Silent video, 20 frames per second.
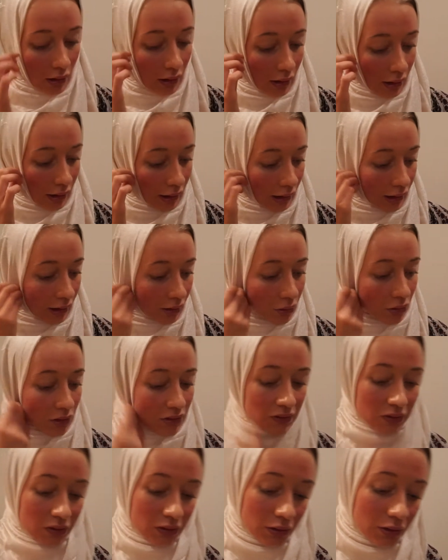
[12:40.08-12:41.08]

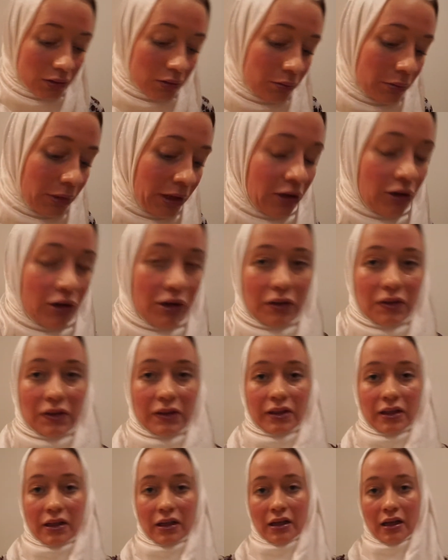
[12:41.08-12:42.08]
Also, because
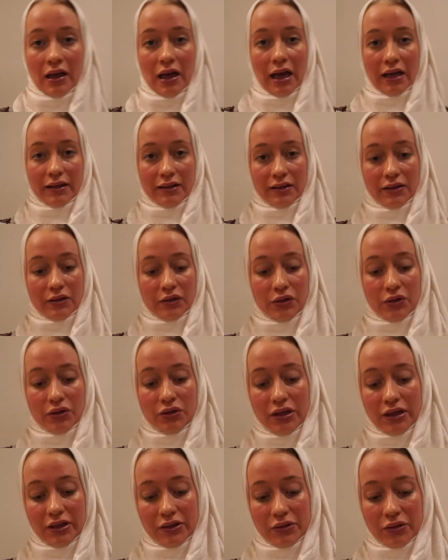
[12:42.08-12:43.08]
as a
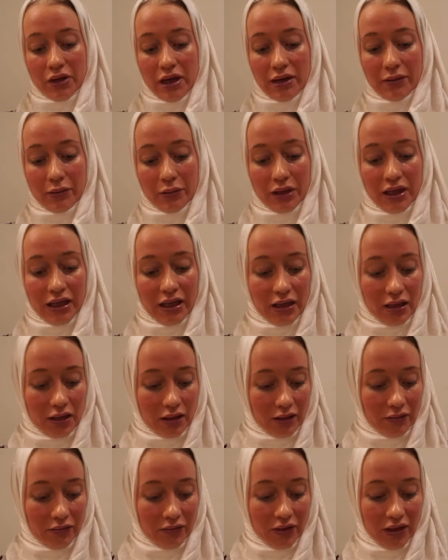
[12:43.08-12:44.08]
student you have quite a lot
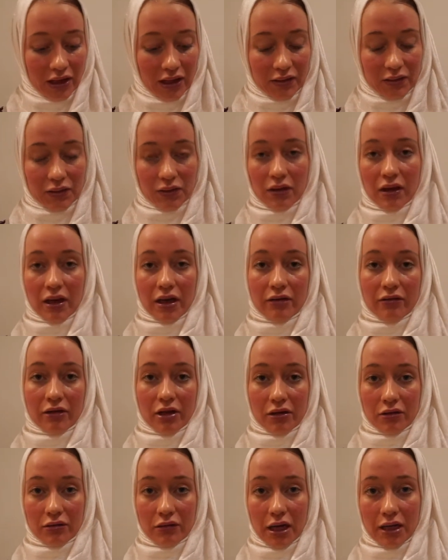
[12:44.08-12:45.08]
of things to carry
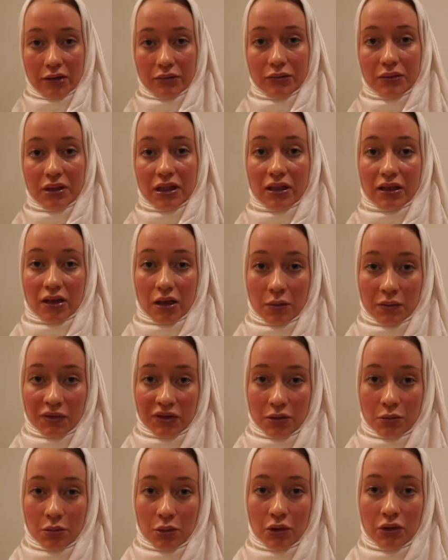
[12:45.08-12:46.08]
around when it comes
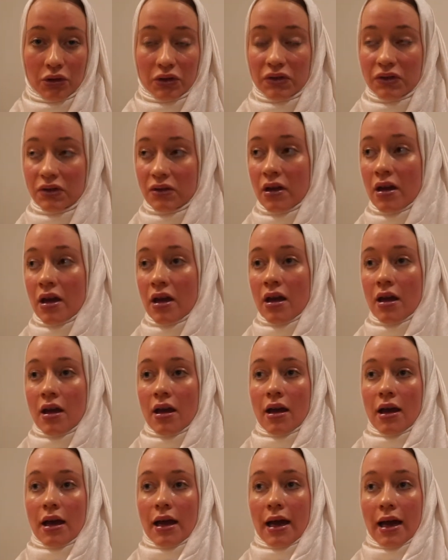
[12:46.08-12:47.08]
to books,
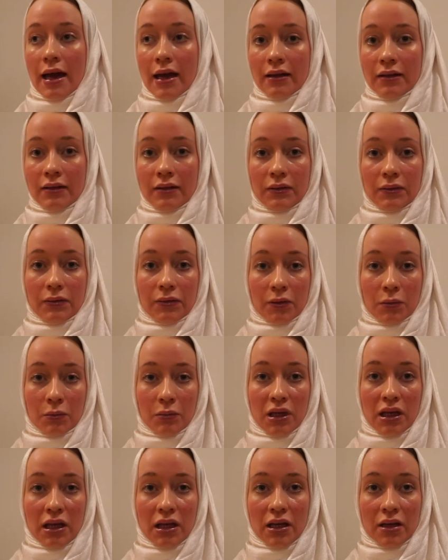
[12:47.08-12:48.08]
and for
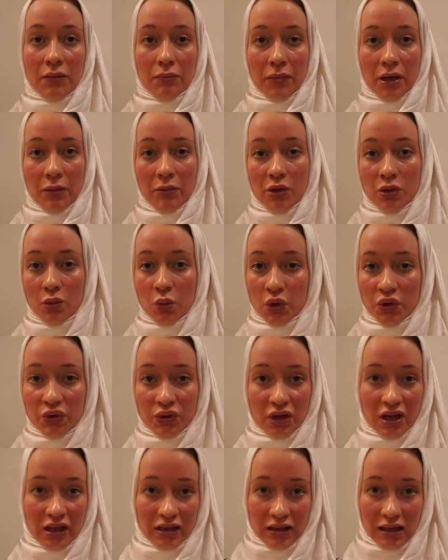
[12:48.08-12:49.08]
me, maybe you want to
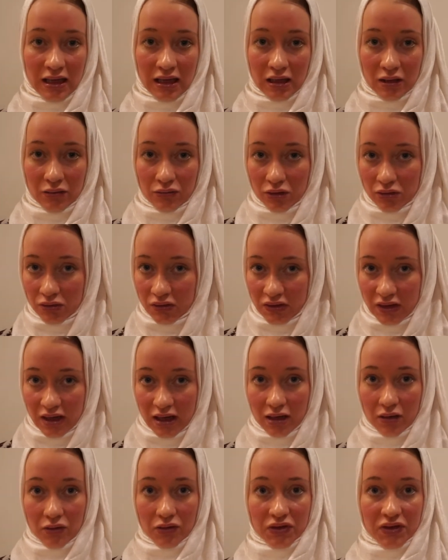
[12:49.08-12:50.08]
get like a
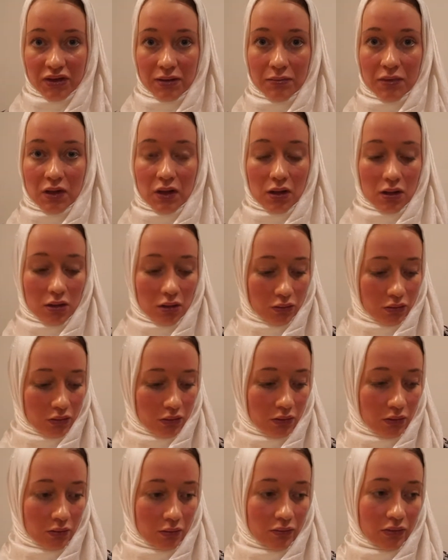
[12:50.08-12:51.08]
rucksack or something, you know,
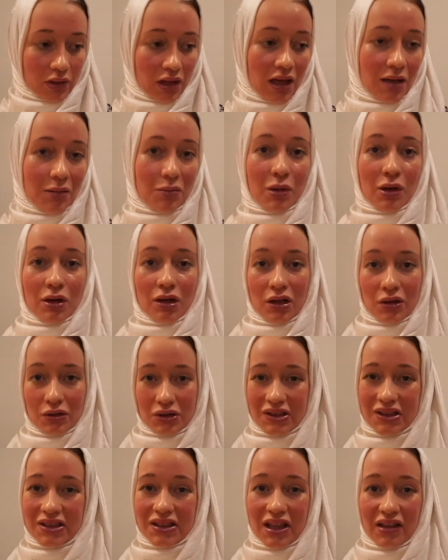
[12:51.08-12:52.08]
to keep all your
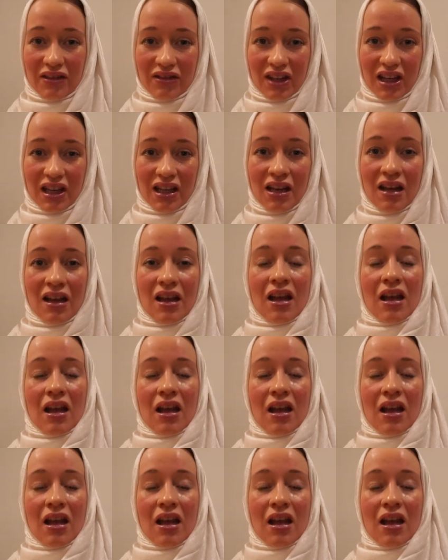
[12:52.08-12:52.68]
stuff in.